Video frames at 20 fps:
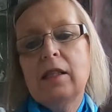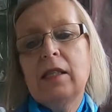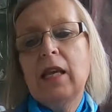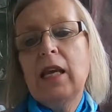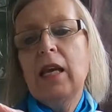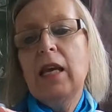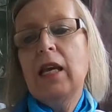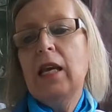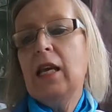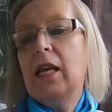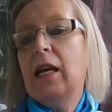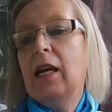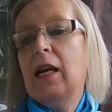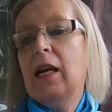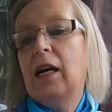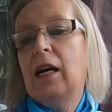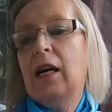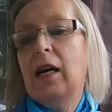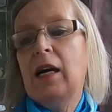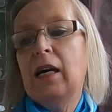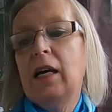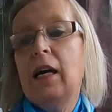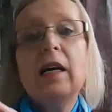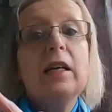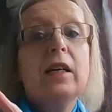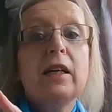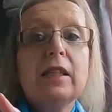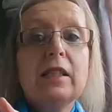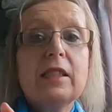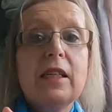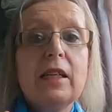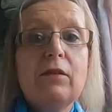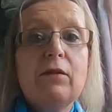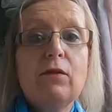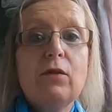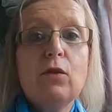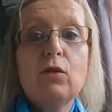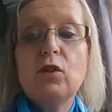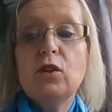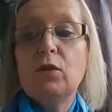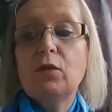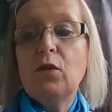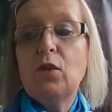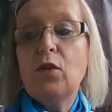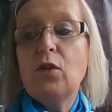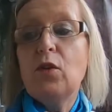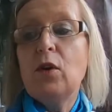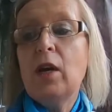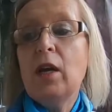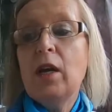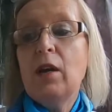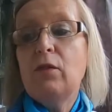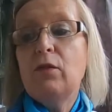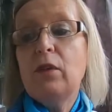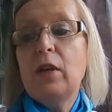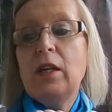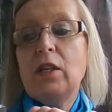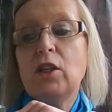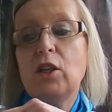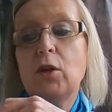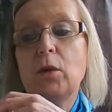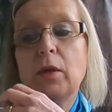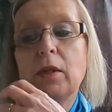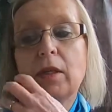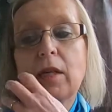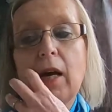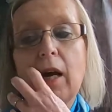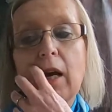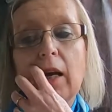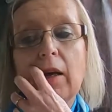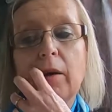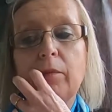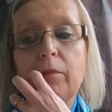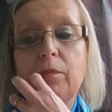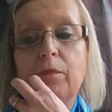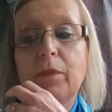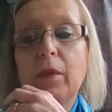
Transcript: the uh, a 1944 V2 attack